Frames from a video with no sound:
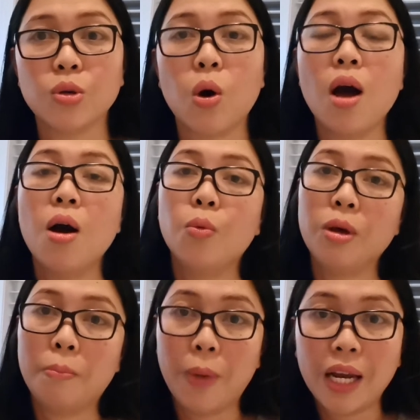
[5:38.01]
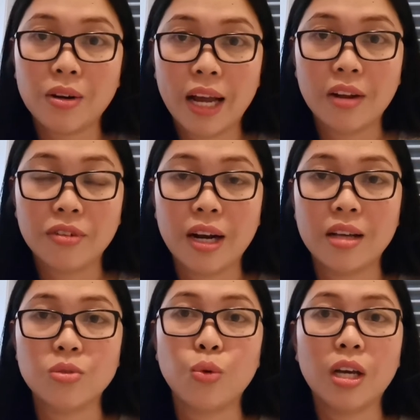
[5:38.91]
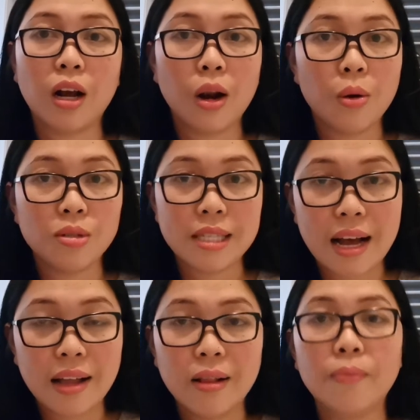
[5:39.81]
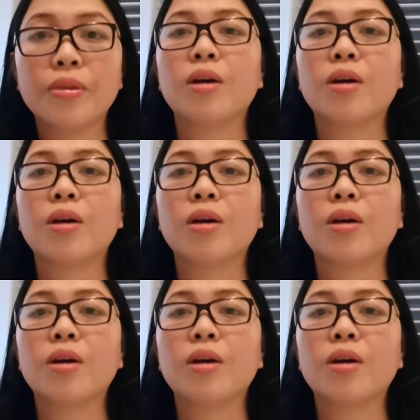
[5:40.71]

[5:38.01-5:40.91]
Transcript: So we paid our line of credits, we closed that.